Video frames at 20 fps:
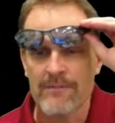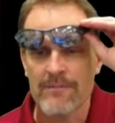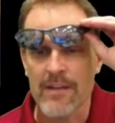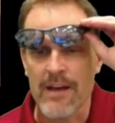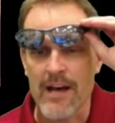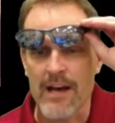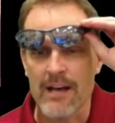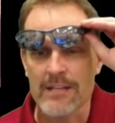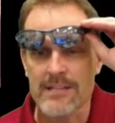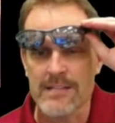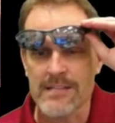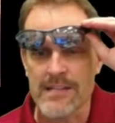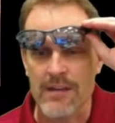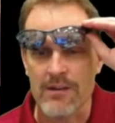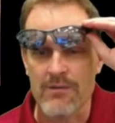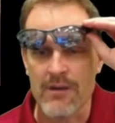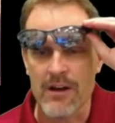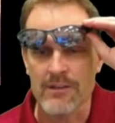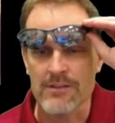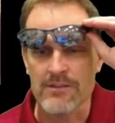Uh, let's see
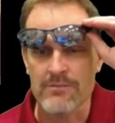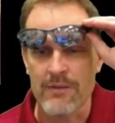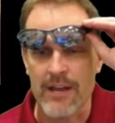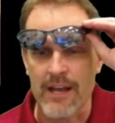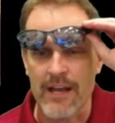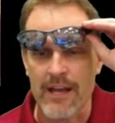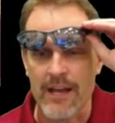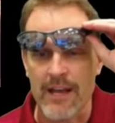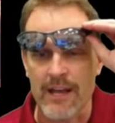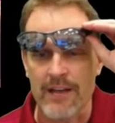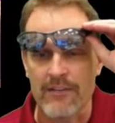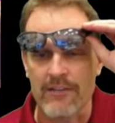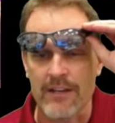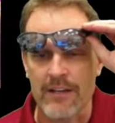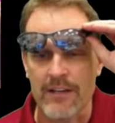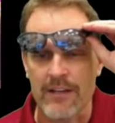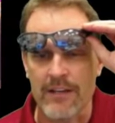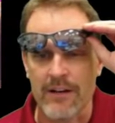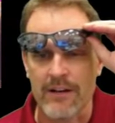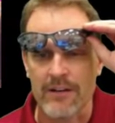who else we have
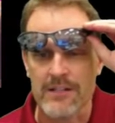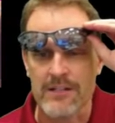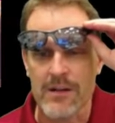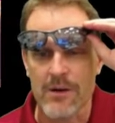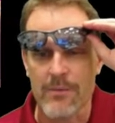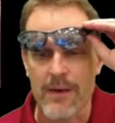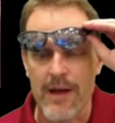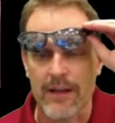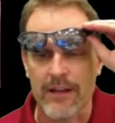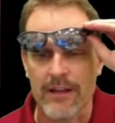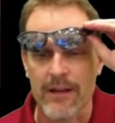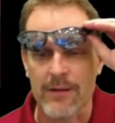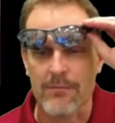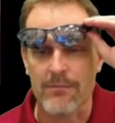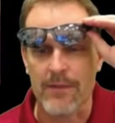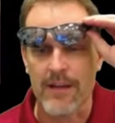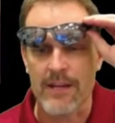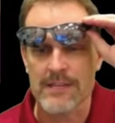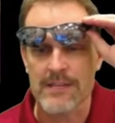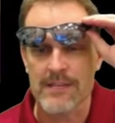in here. Let's go back. Yep,
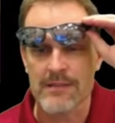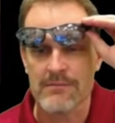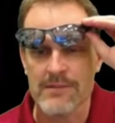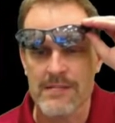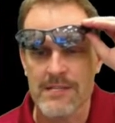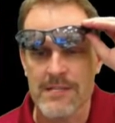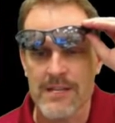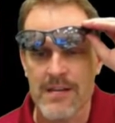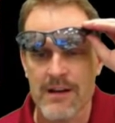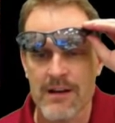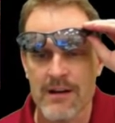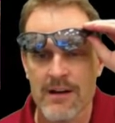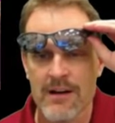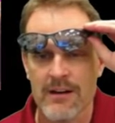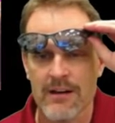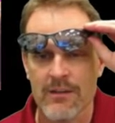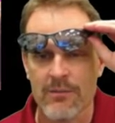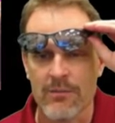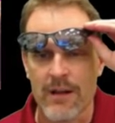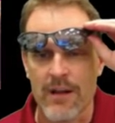Mason's
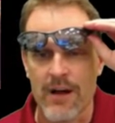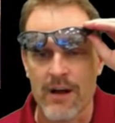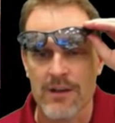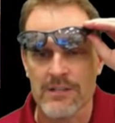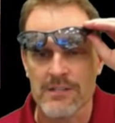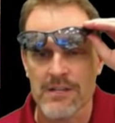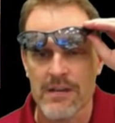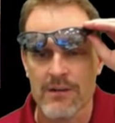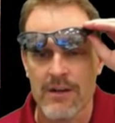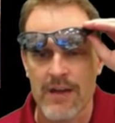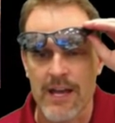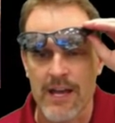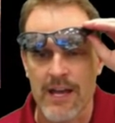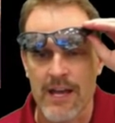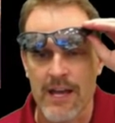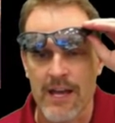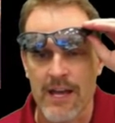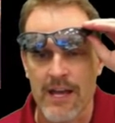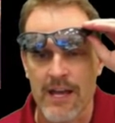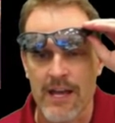gone, and we also
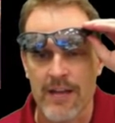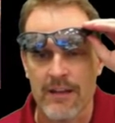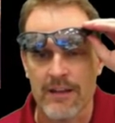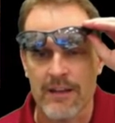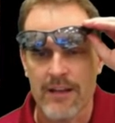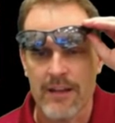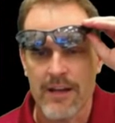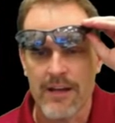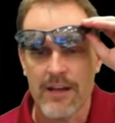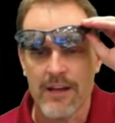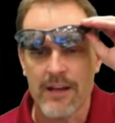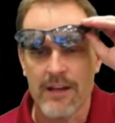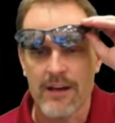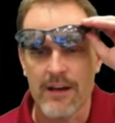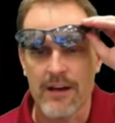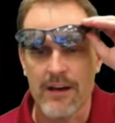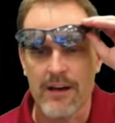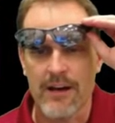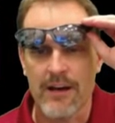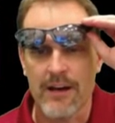had
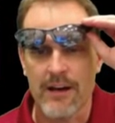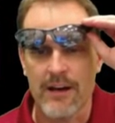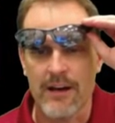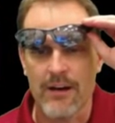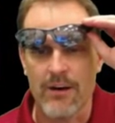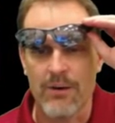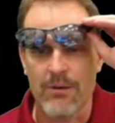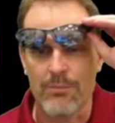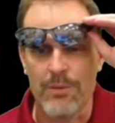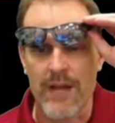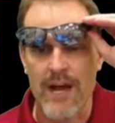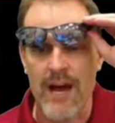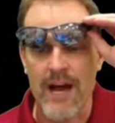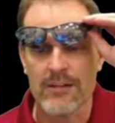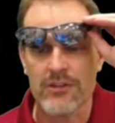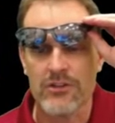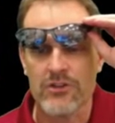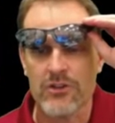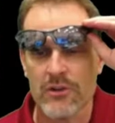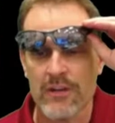uh,
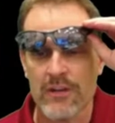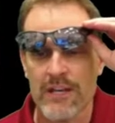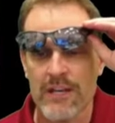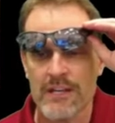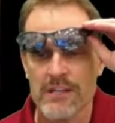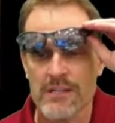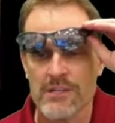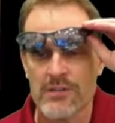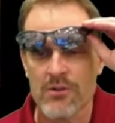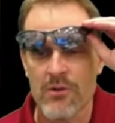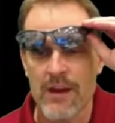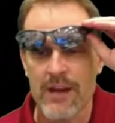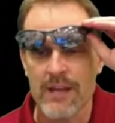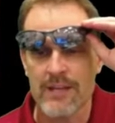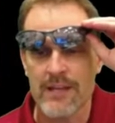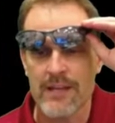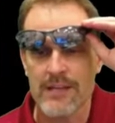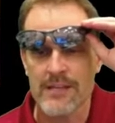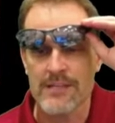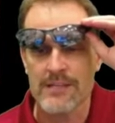Beyond Trees
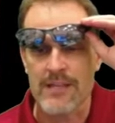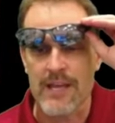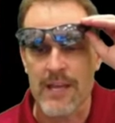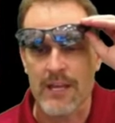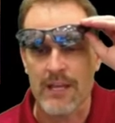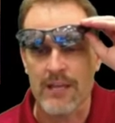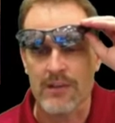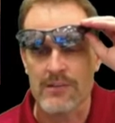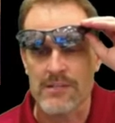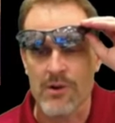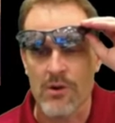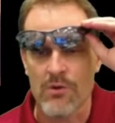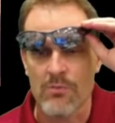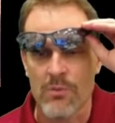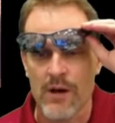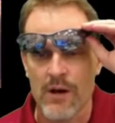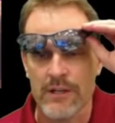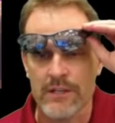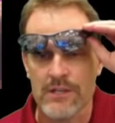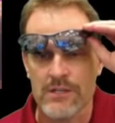joined us. Thank you so
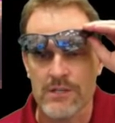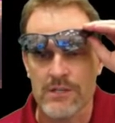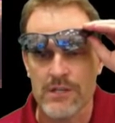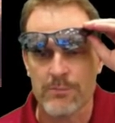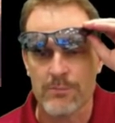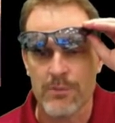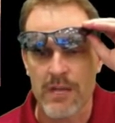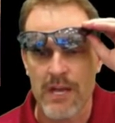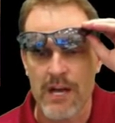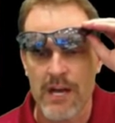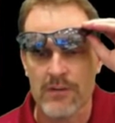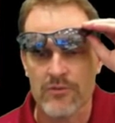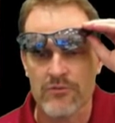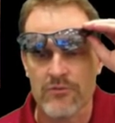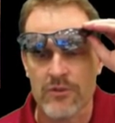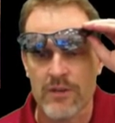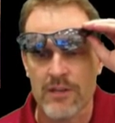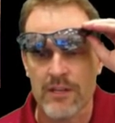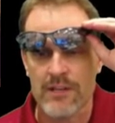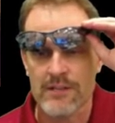much, G Beyond
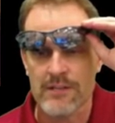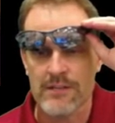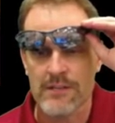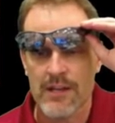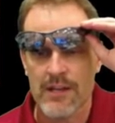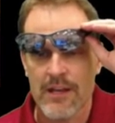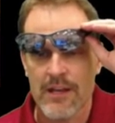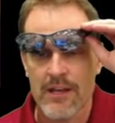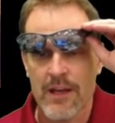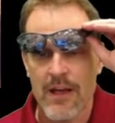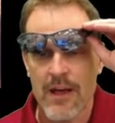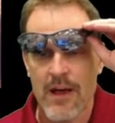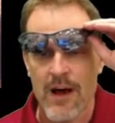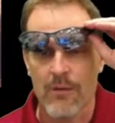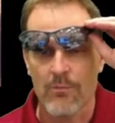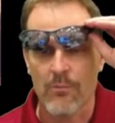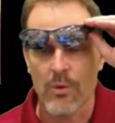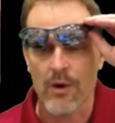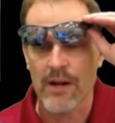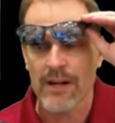Trees.
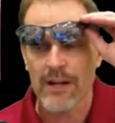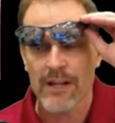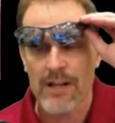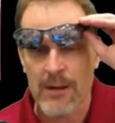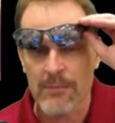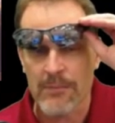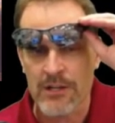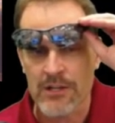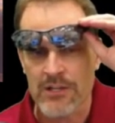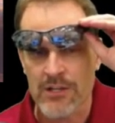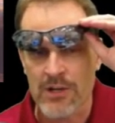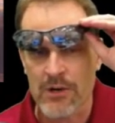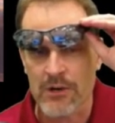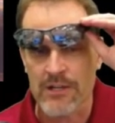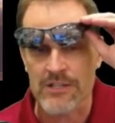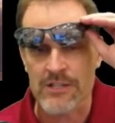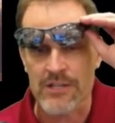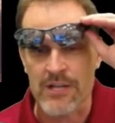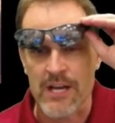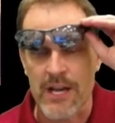Um, we're gonna. I'm gonna show
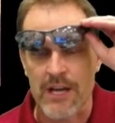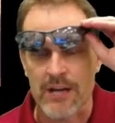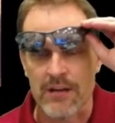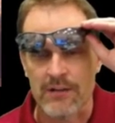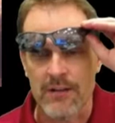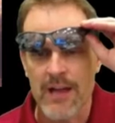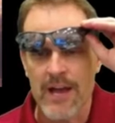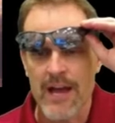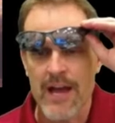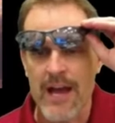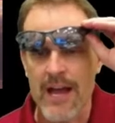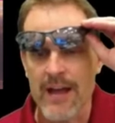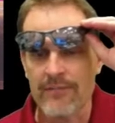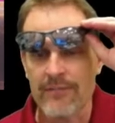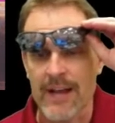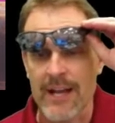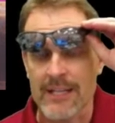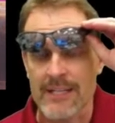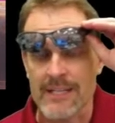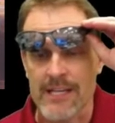his channel. I have
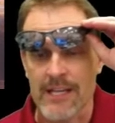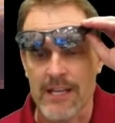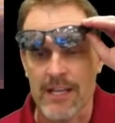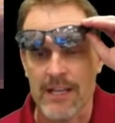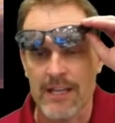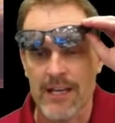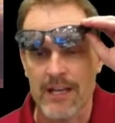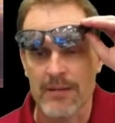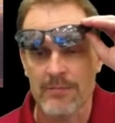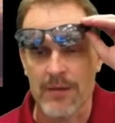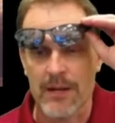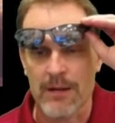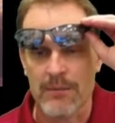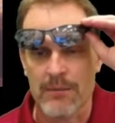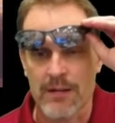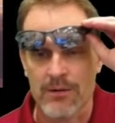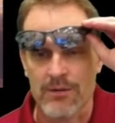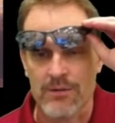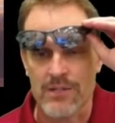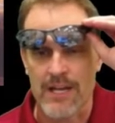not seen it yet, but I'm
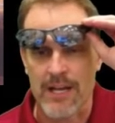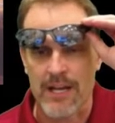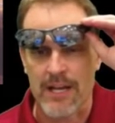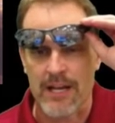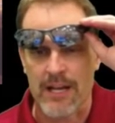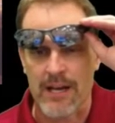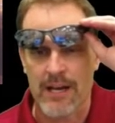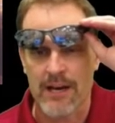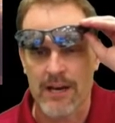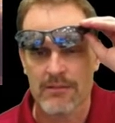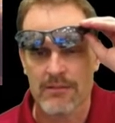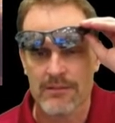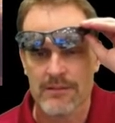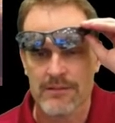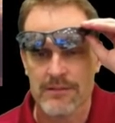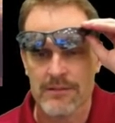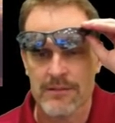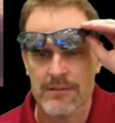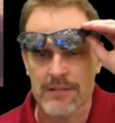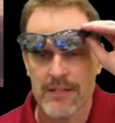gonna go check it out.